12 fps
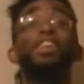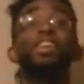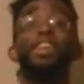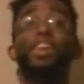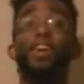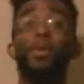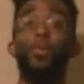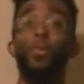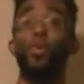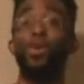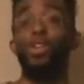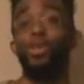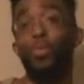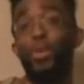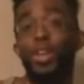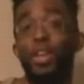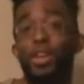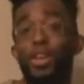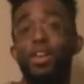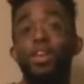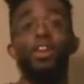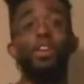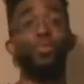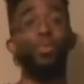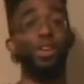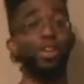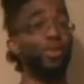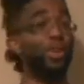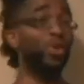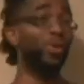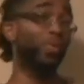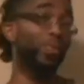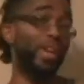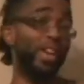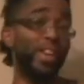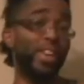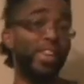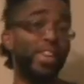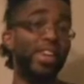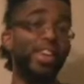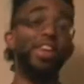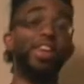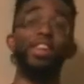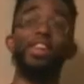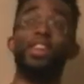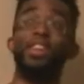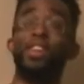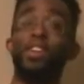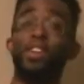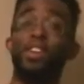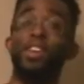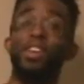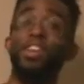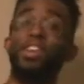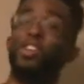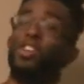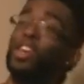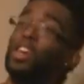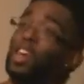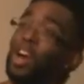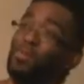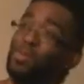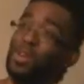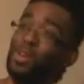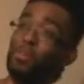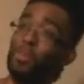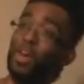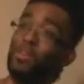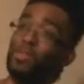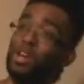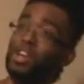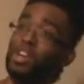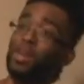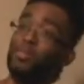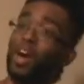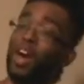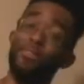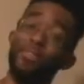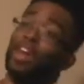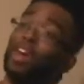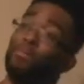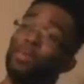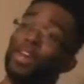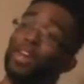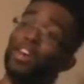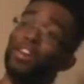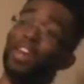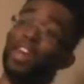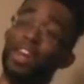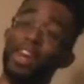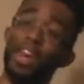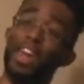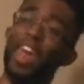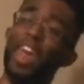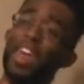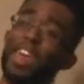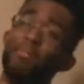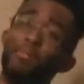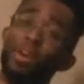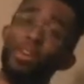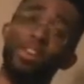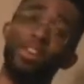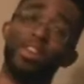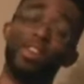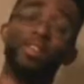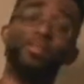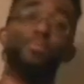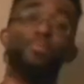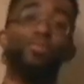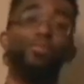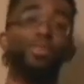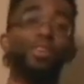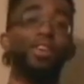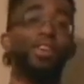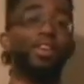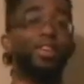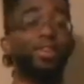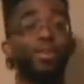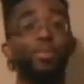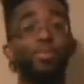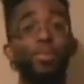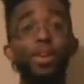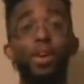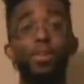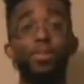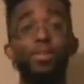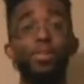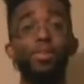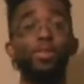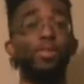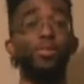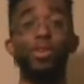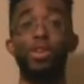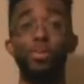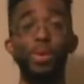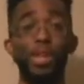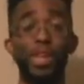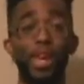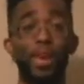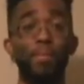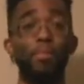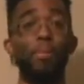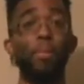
to once a week, to once every two weeks, to shit, I'm still paying for the gym. I've not been there in like eight months. So no, you're gonna still be the same.